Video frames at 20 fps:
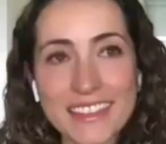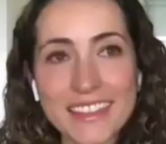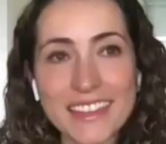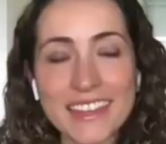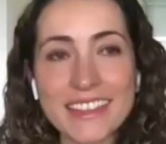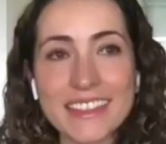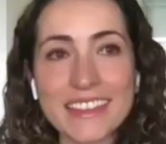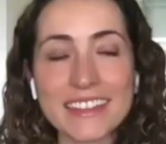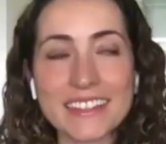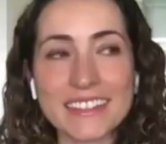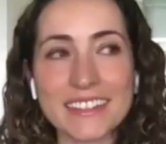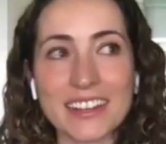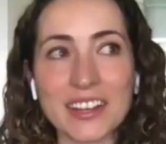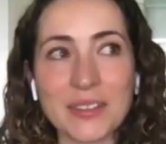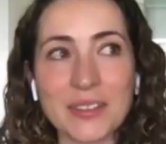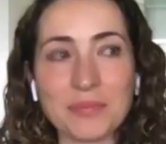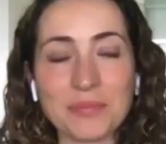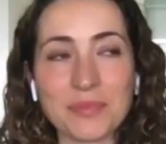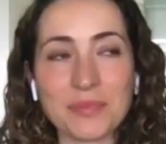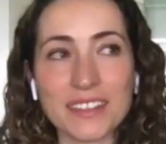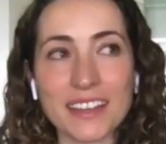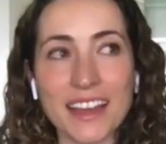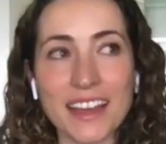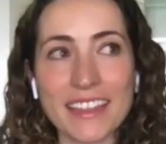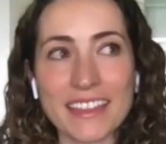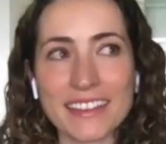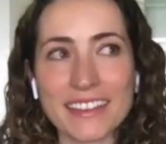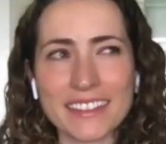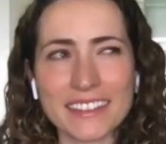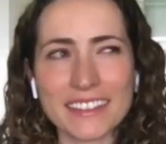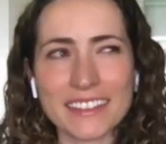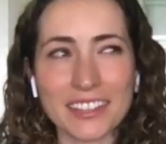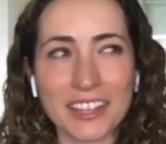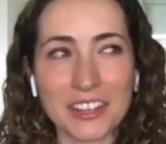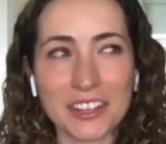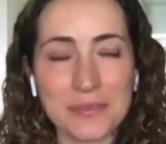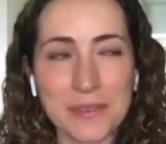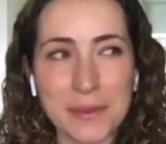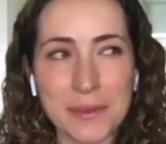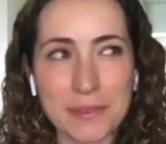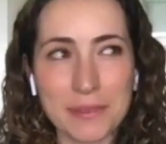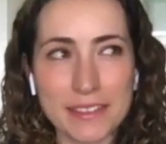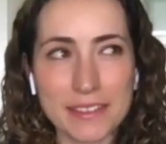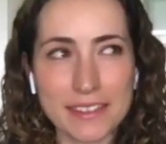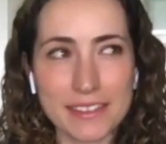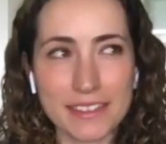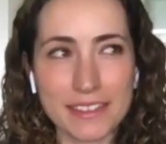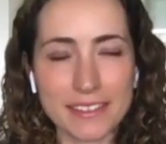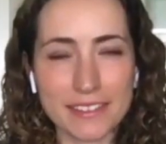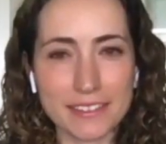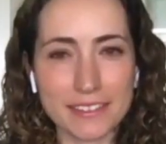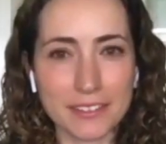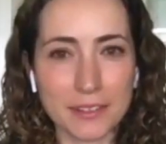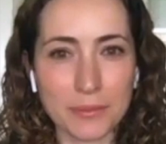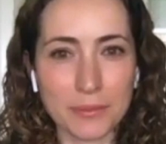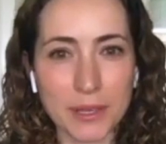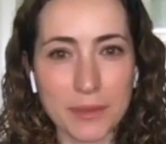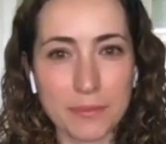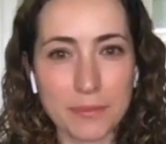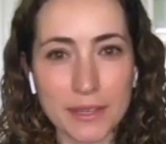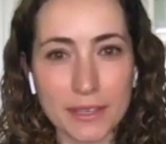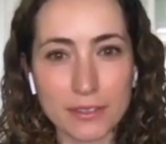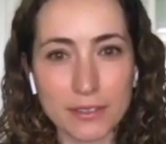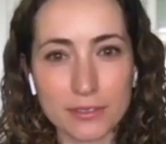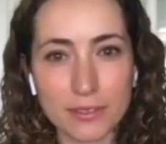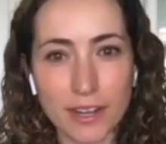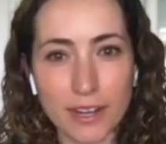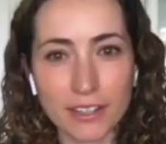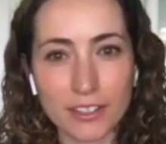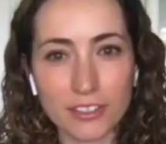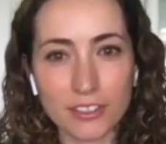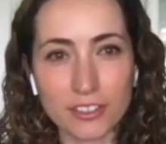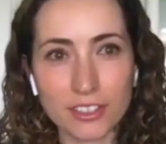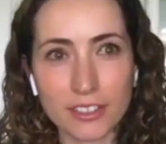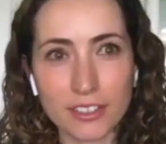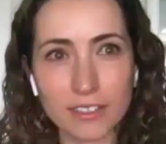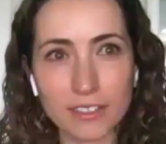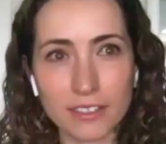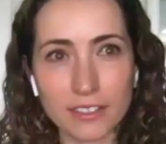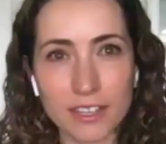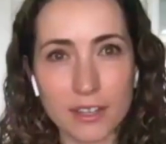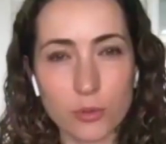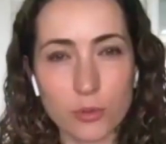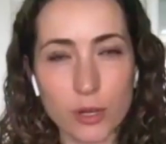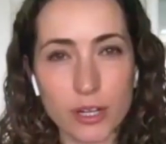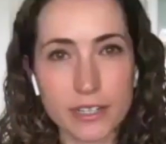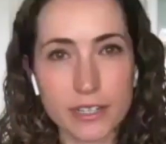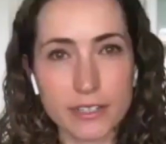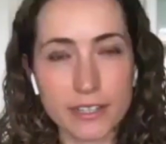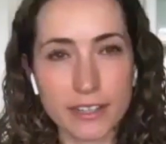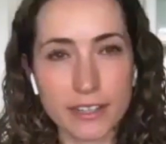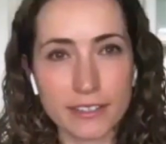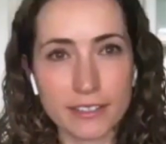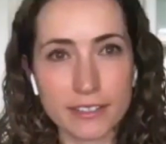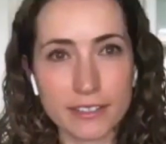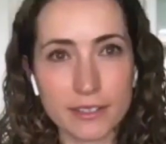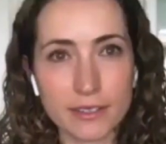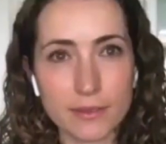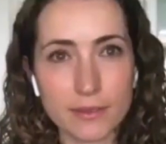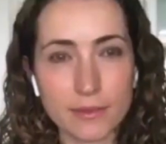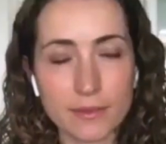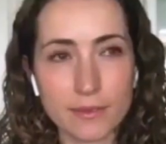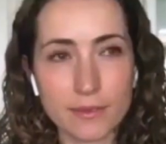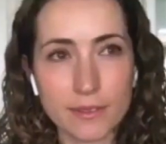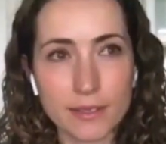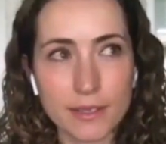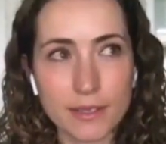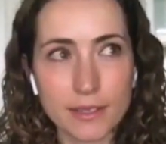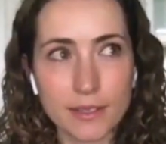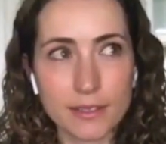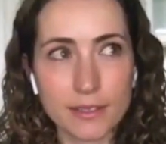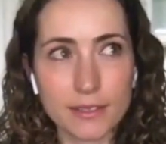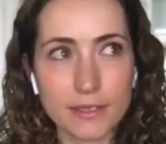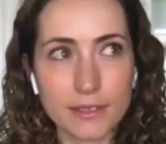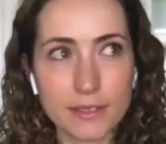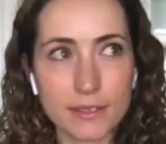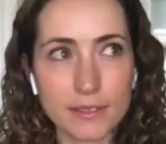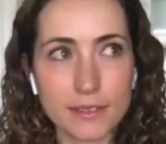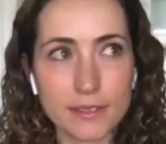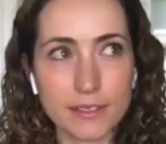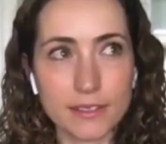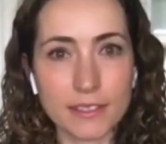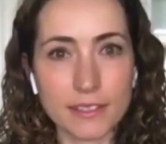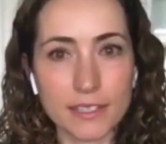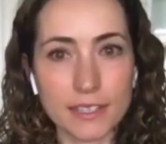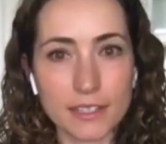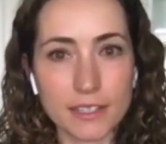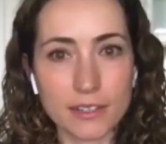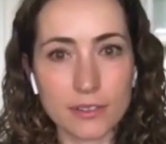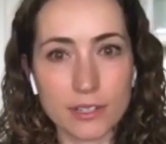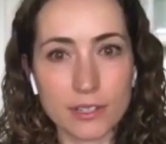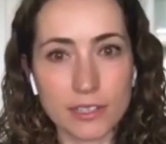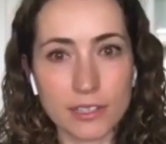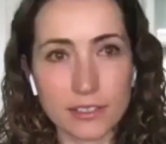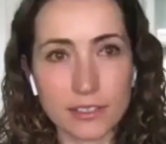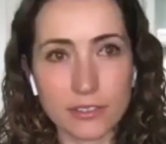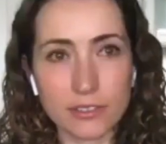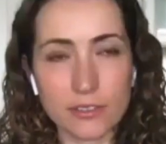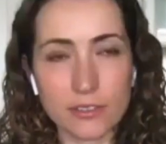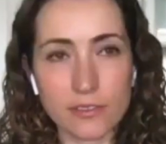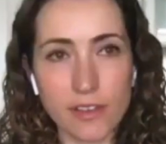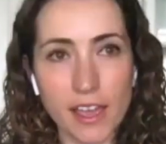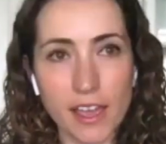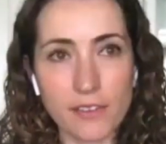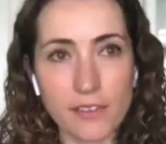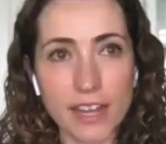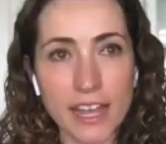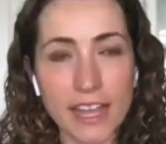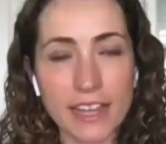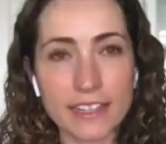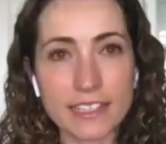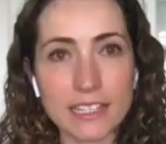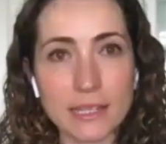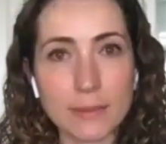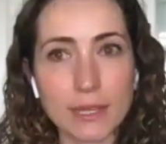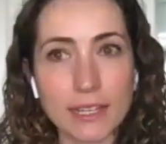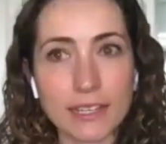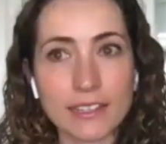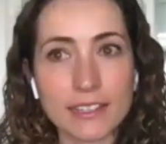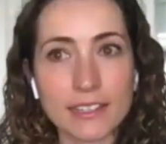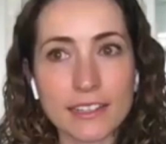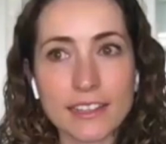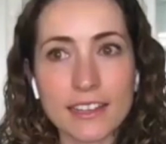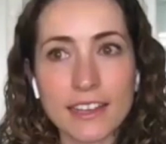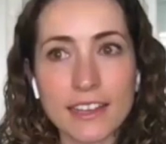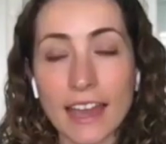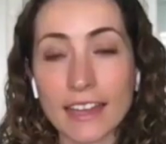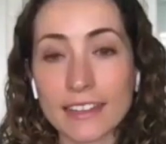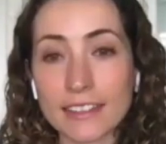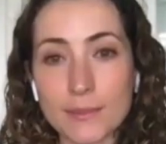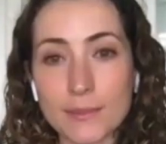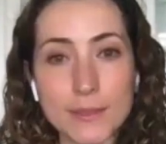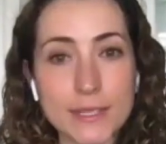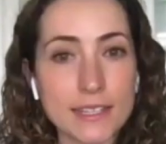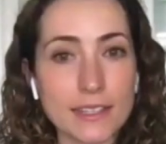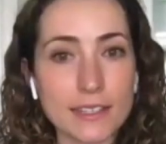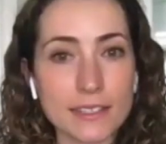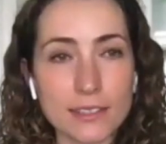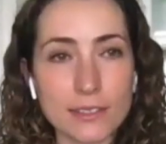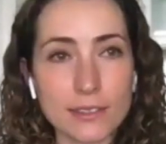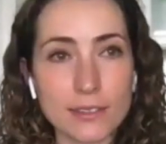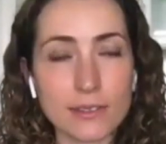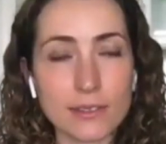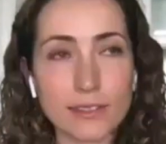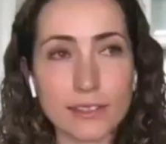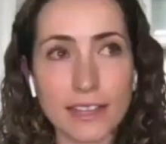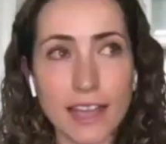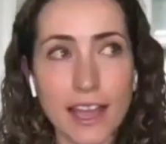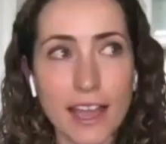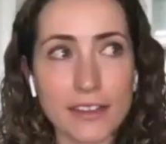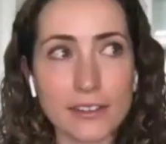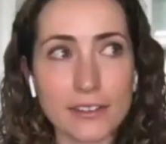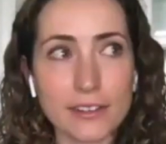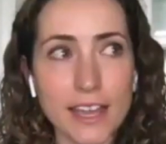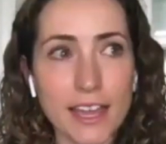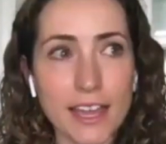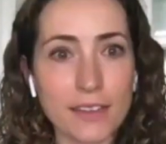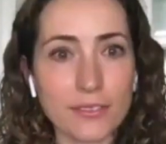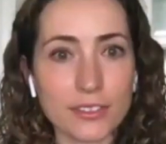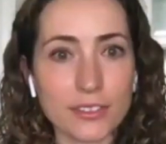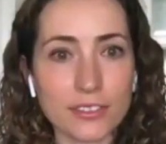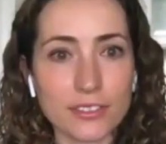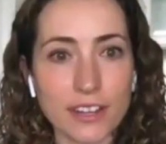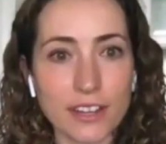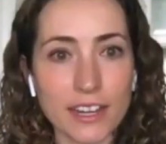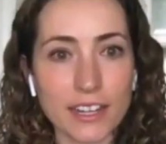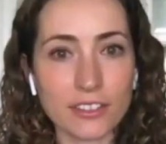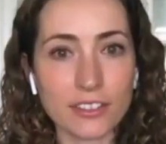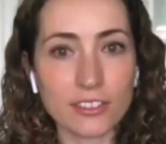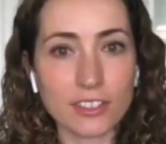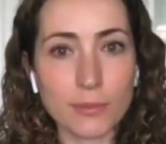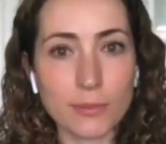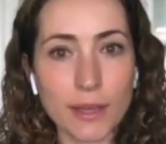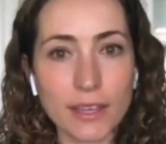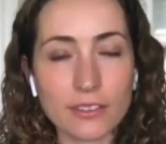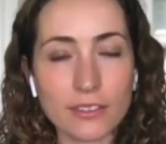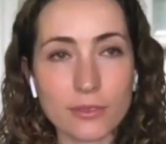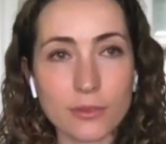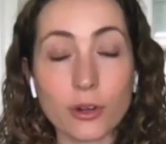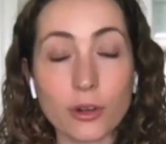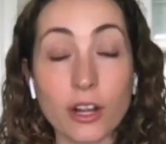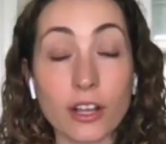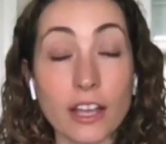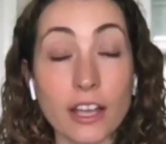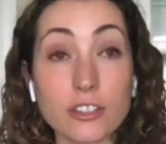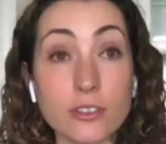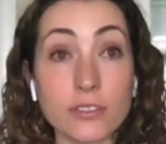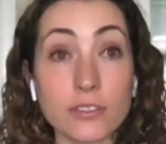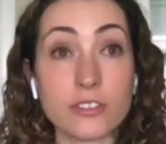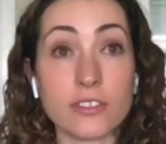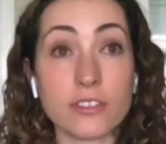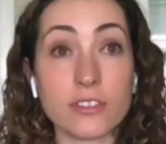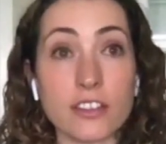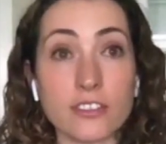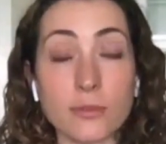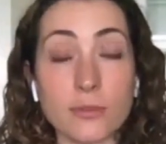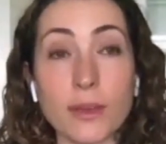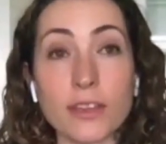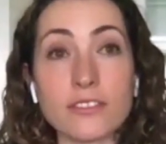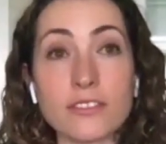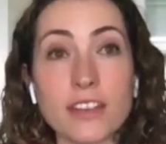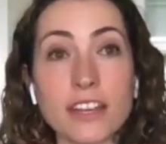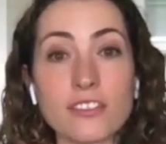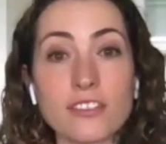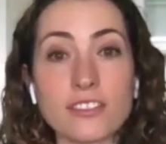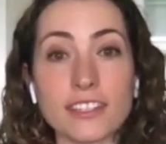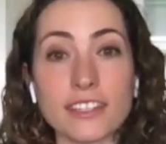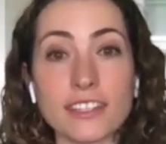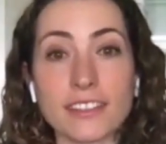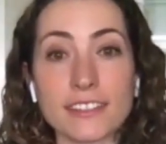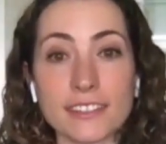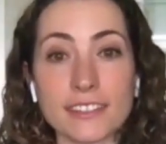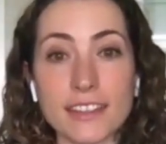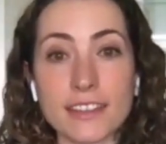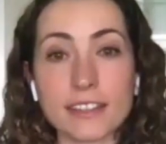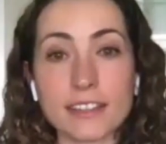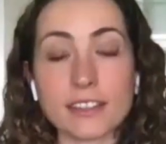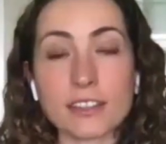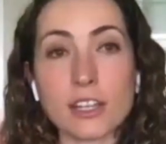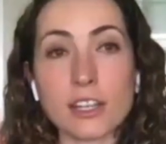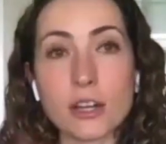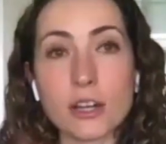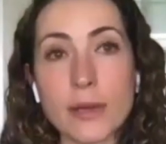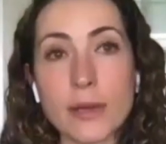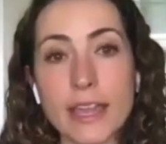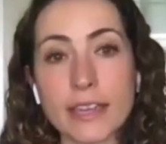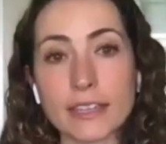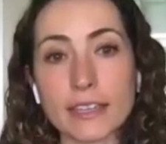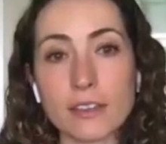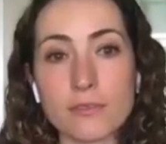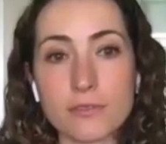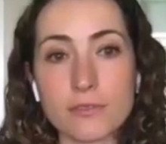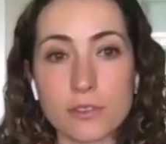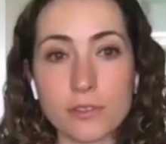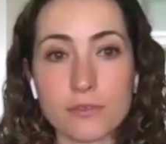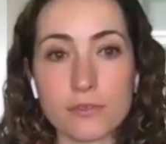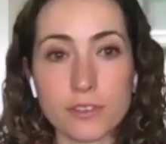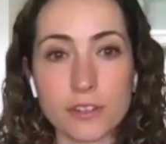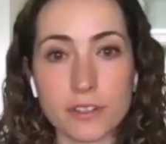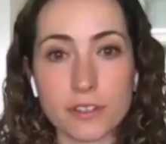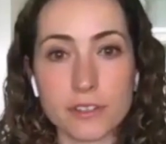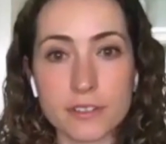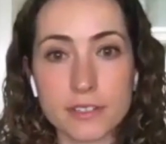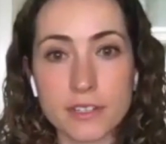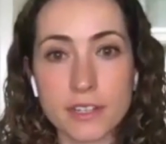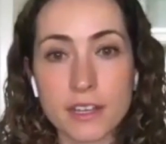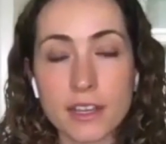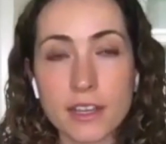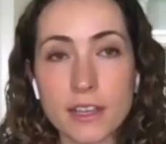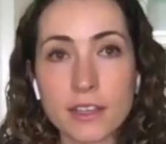think that um, I think like a lot of people think that there's some like big strategy to like what it takes to succeed or at least survive in academia. And let me tell you, like I don't have a strategy. My or I do have a strategy. My strategy is like low hanging fruit first.